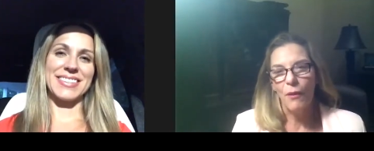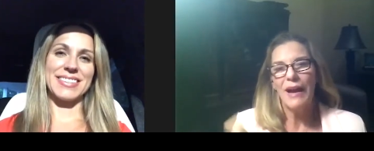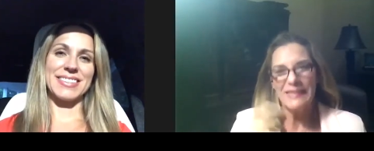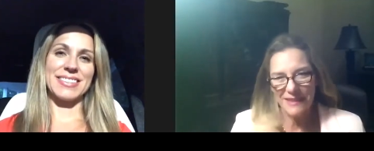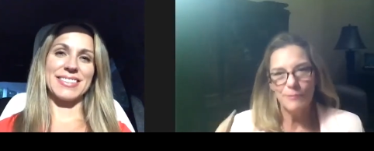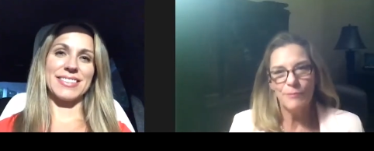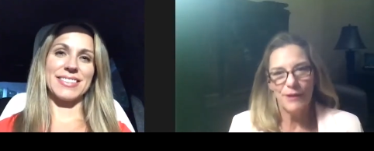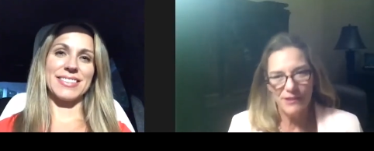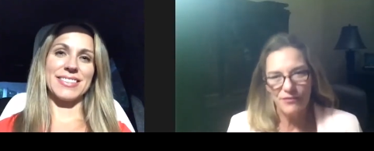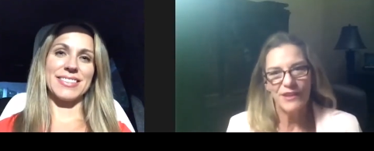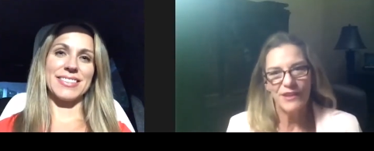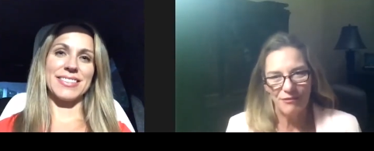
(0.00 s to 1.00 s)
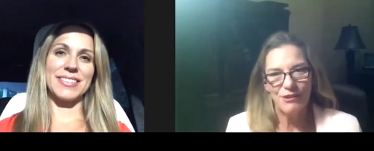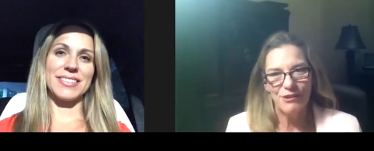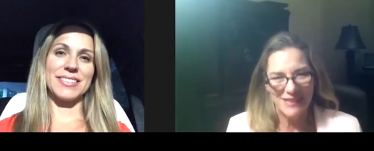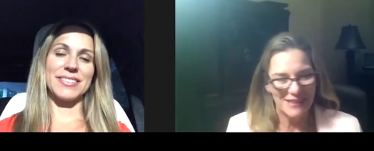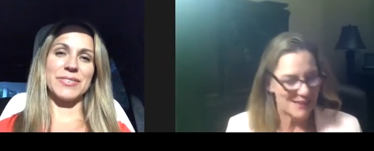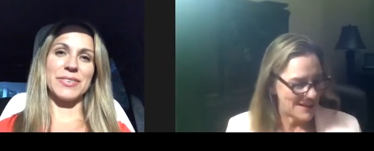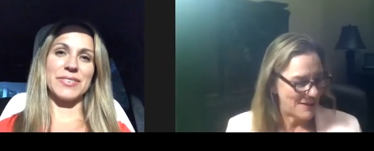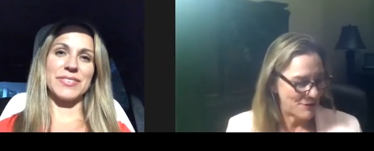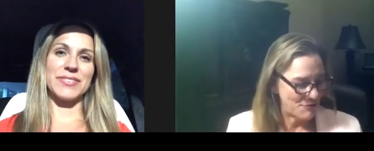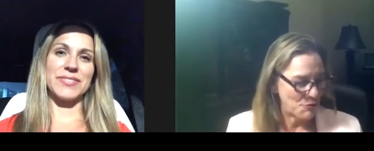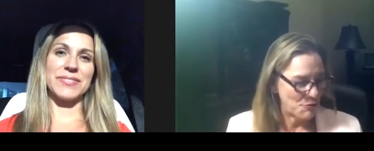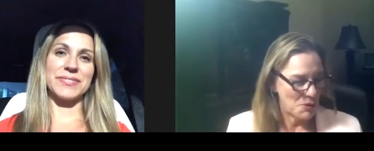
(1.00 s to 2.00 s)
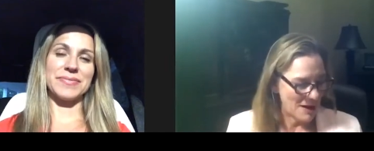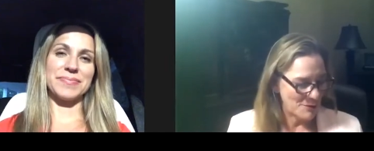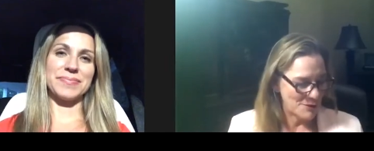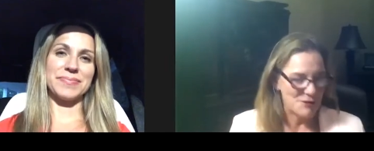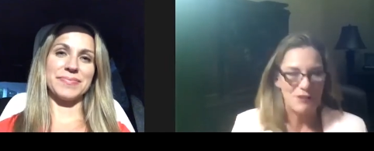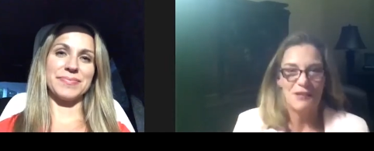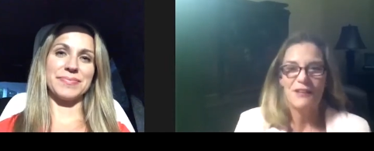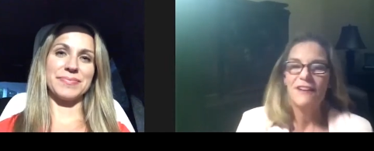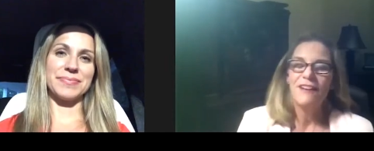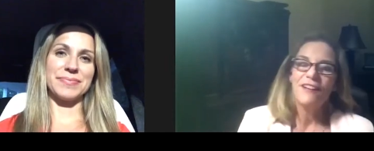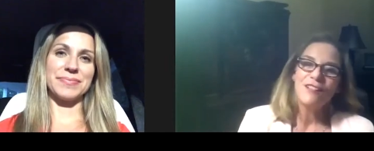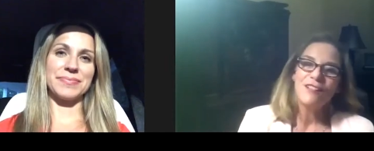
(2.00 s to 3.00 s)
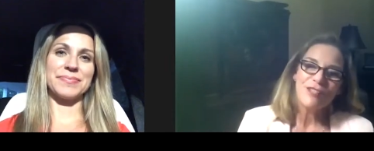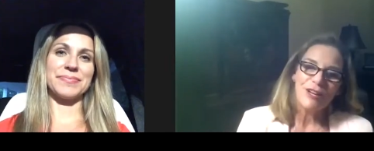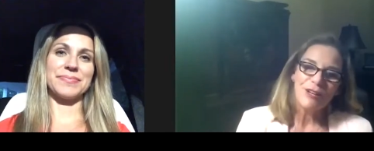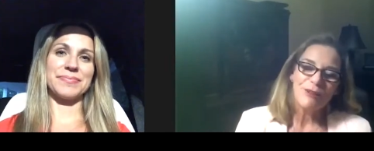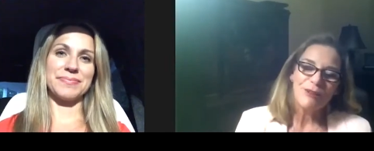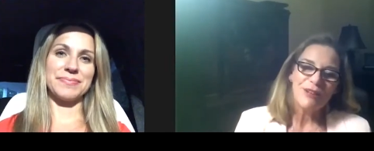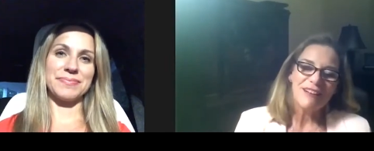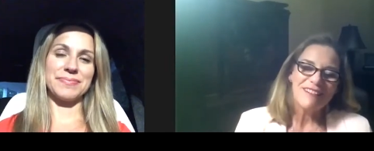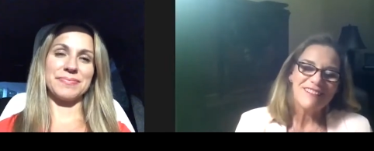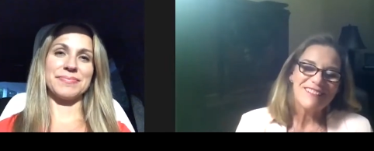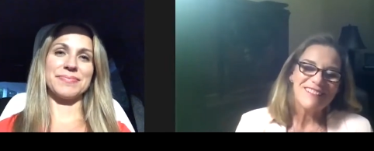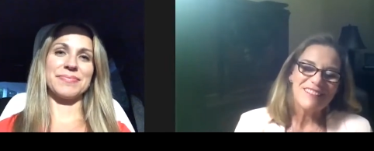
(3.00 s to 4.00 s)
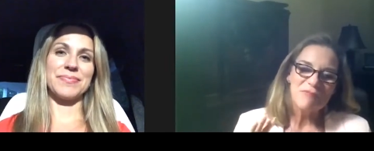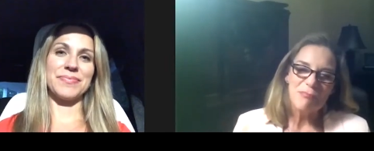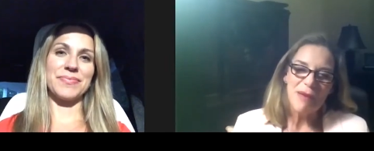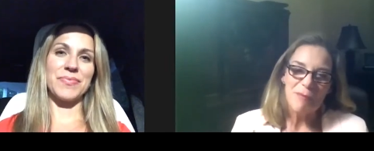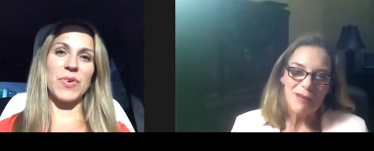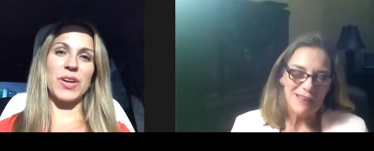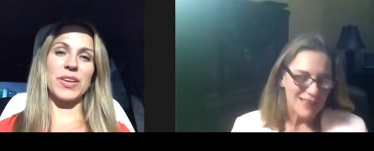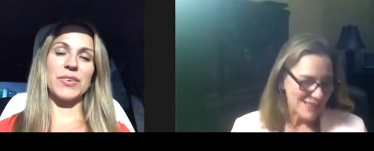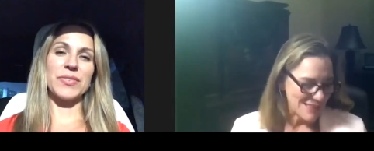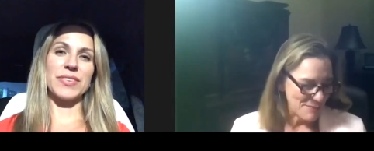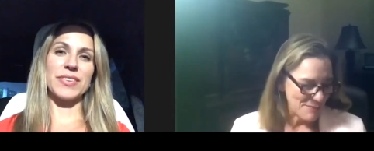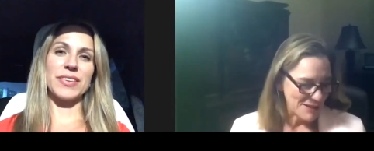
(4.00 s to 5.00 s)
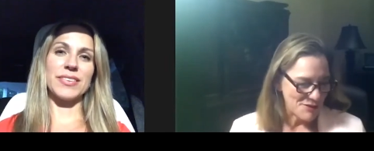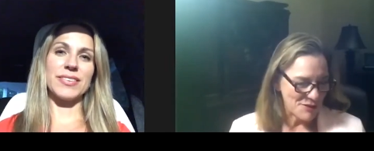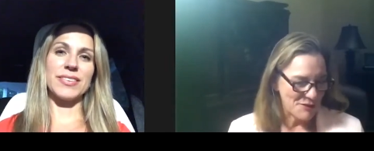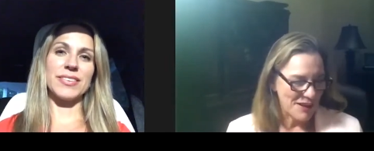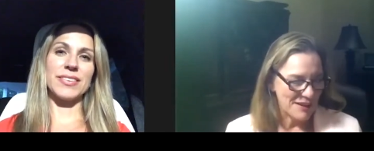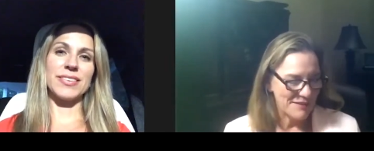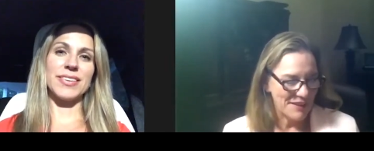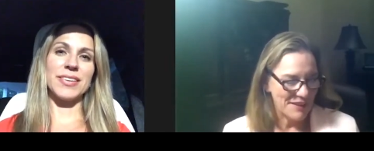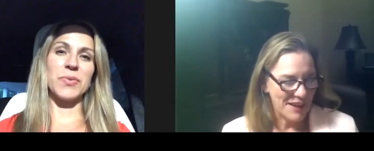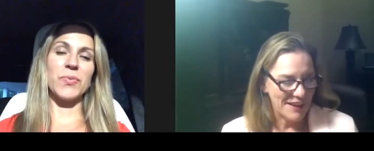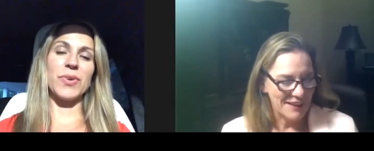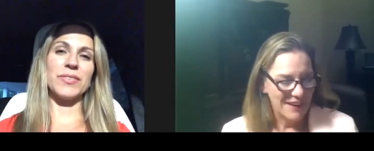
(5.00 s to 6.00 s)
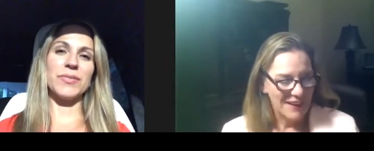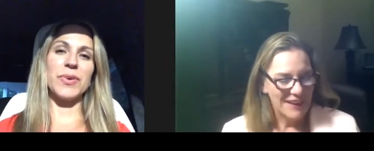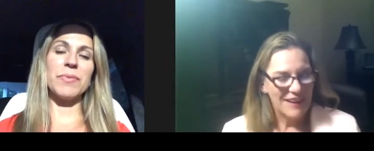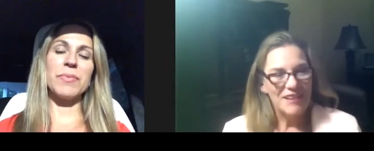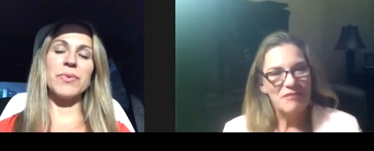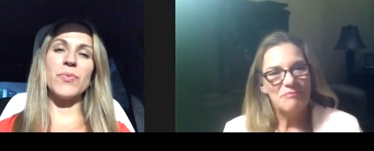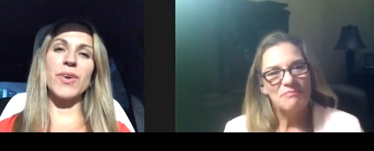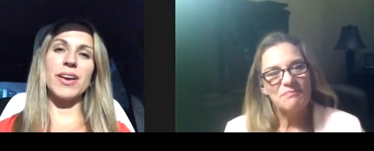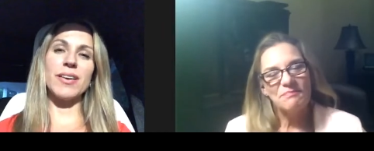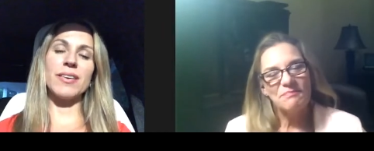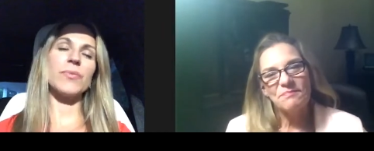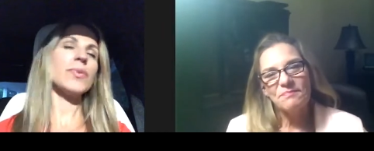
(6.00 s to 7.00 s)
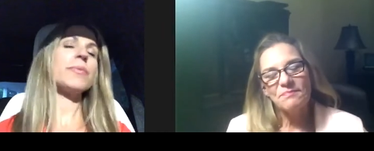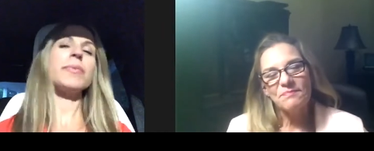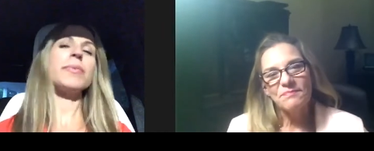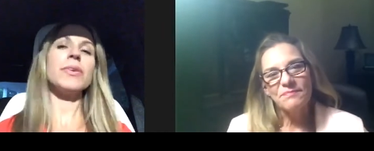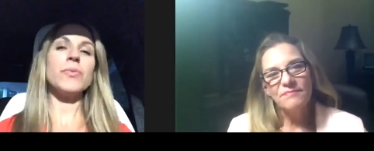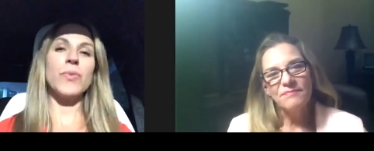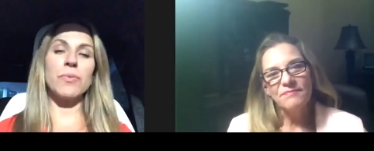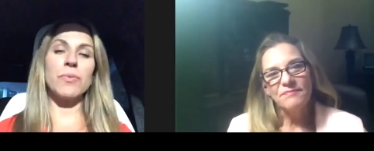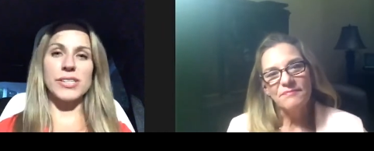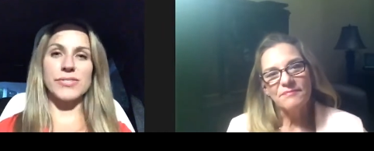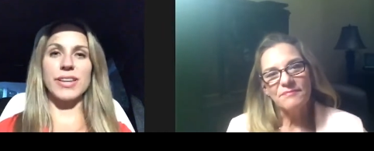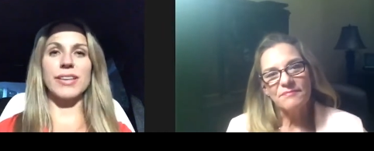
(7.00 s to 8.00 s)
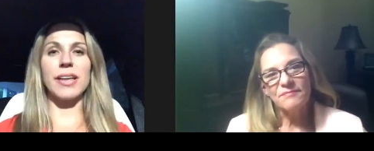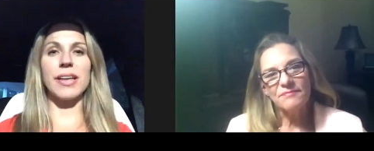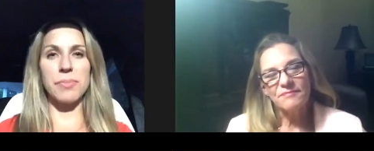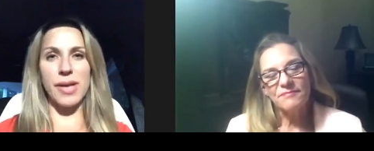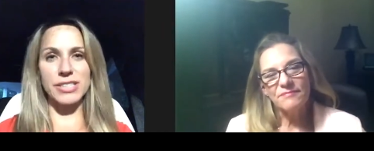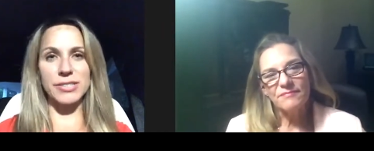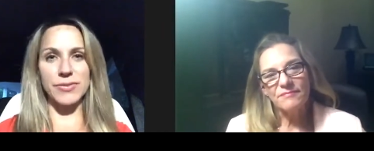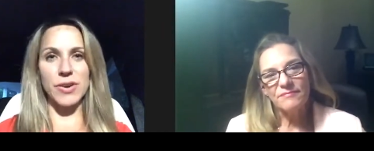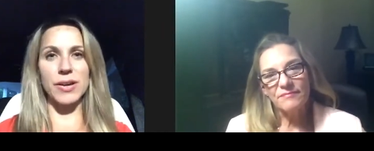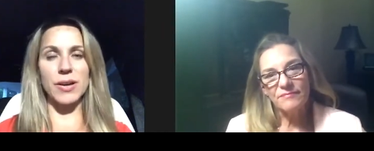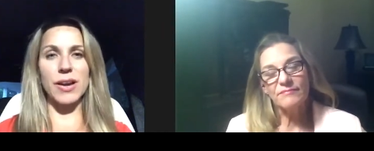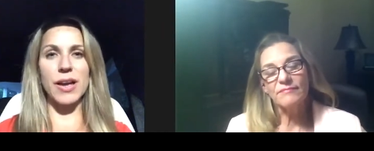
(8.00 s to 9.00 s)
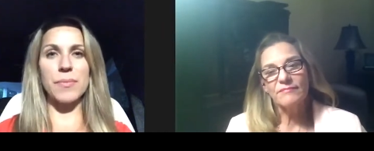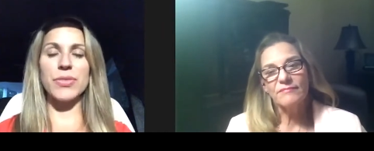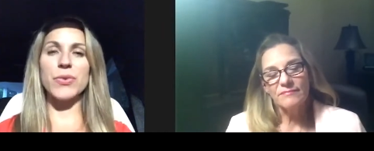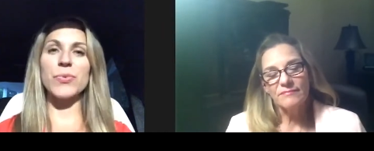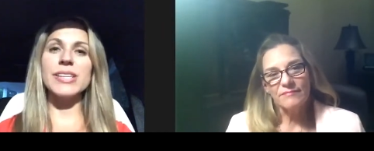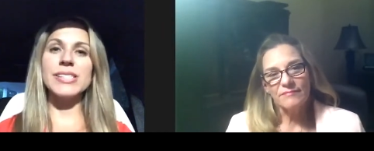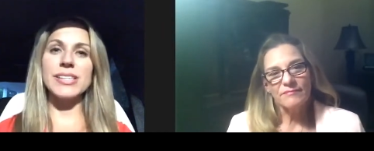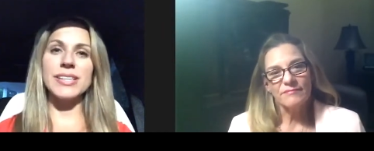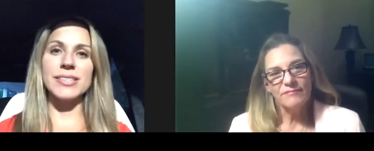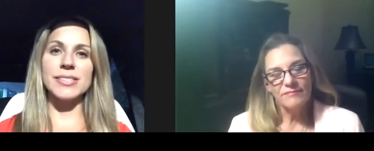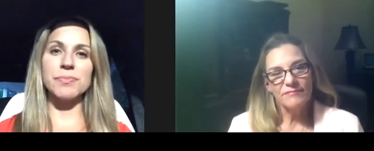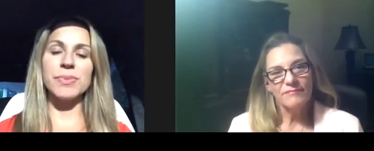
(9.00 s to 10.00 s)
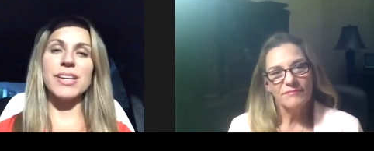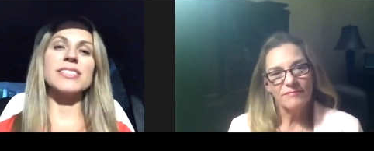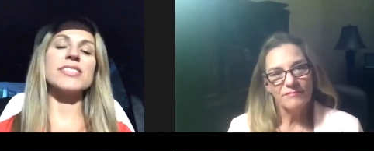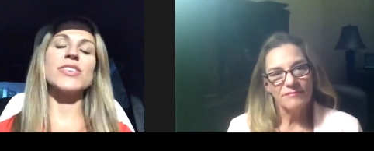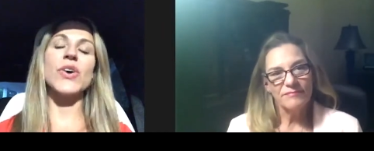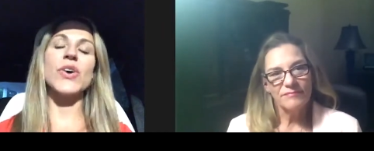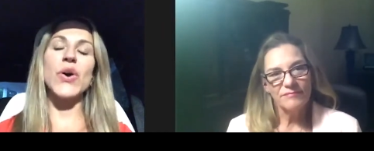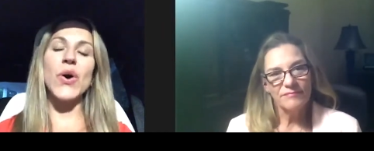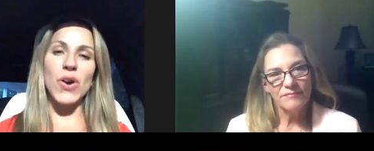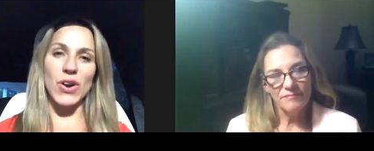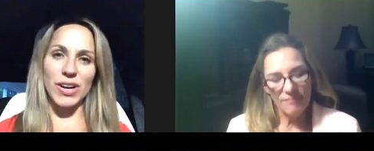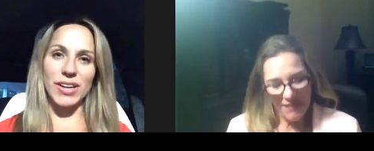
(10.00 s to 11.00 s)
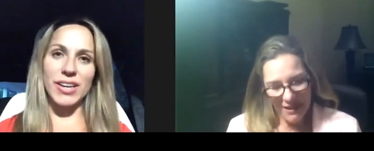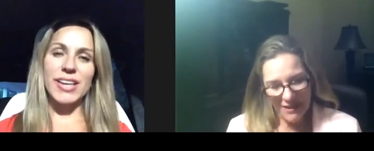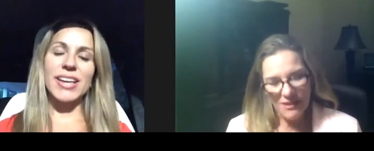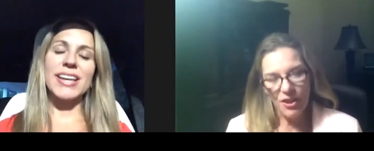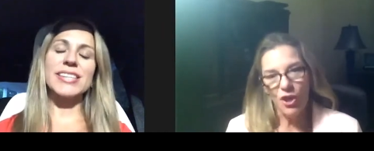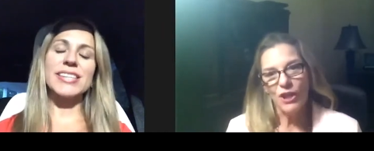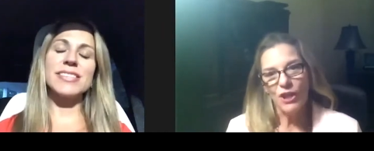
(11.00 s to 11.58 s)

Speaker 1: I did breastfeed every six, every four hours. So uh, maybe well, I get some extra credit. You know, w-
Speaker 2: women wear women wear breastfeeding like a badge of honor, mm-hmm. but the mm-hmm. reason is because it's hard. It's, it's hard.